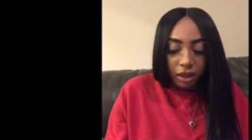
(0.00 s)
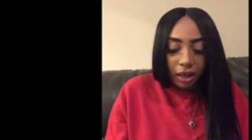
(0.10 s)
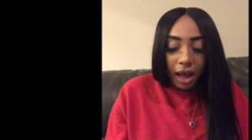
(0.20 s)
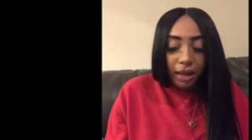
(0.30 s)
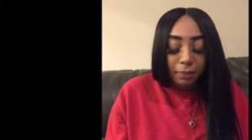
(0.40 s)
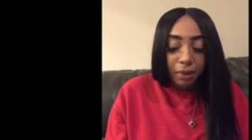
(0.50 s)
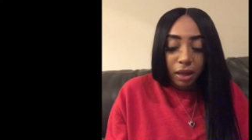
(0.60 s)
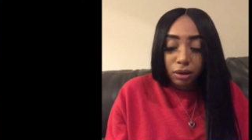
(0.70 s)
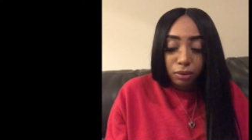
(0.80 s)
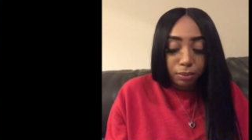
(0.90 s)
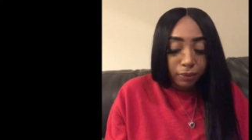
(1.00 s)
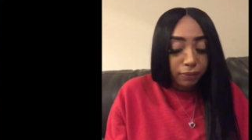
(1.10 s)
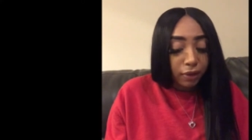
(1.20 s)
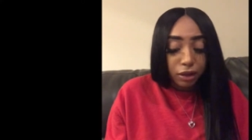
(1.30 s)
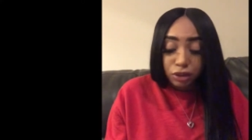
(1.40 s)
I am not no
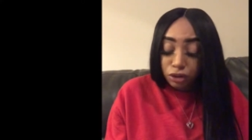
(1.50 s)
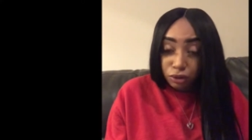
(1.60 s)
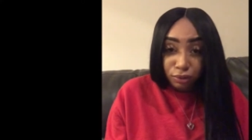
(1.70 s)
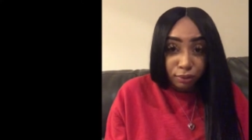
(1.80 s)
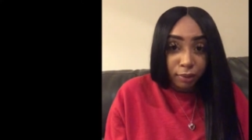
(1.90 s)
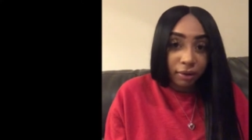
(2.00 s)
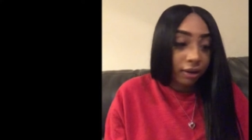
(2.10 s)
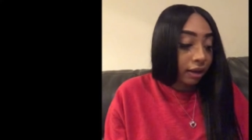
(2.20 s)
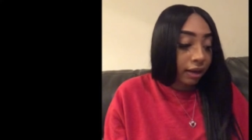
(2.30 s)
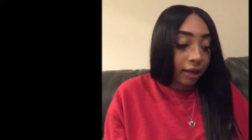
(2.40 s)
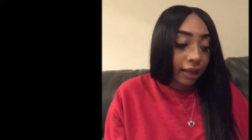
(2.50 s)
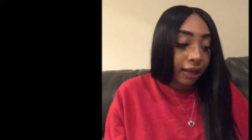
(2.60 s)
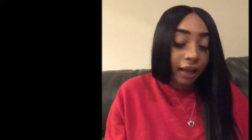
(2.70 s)
professional or none of that.